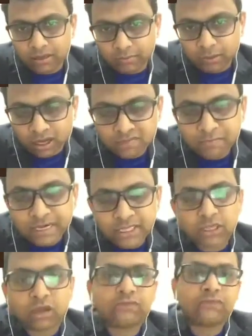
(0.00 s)

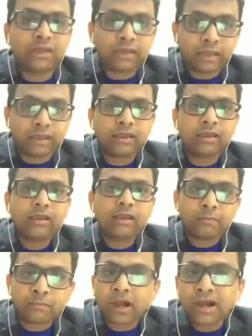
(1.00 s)
prospects of the
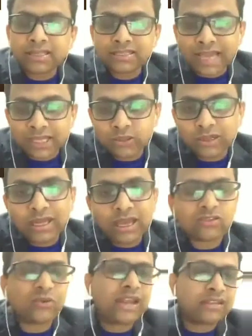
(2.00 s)
products actually,
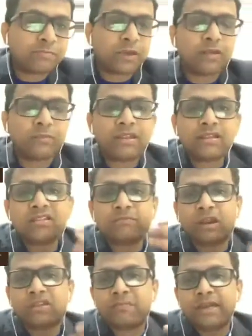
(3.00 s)
as well as business
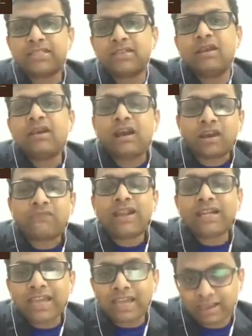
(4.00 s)
prospects
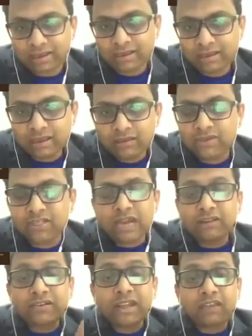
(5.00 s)
which
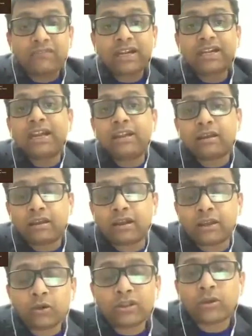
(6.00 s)
are affected
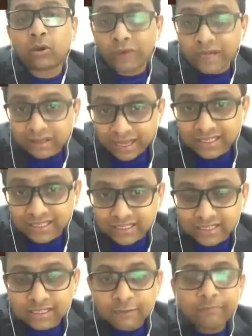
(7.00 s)
due to the COVID
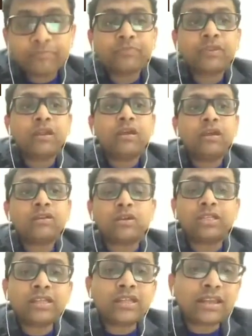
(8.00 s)
crisis. So
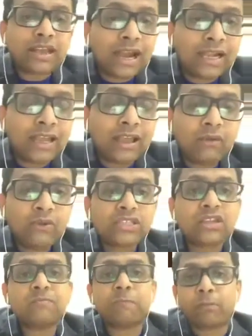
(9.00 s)
this is an article which
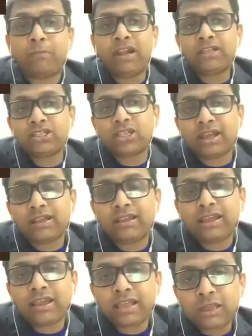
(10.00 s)
is published in
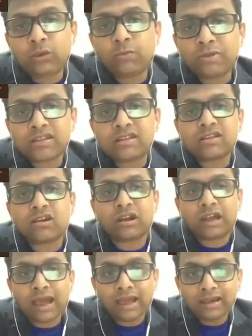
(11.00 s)
the Hindu Business
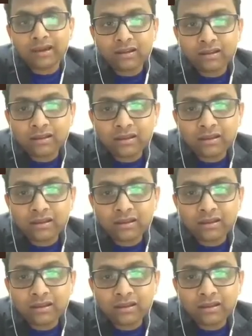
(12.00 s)
Online,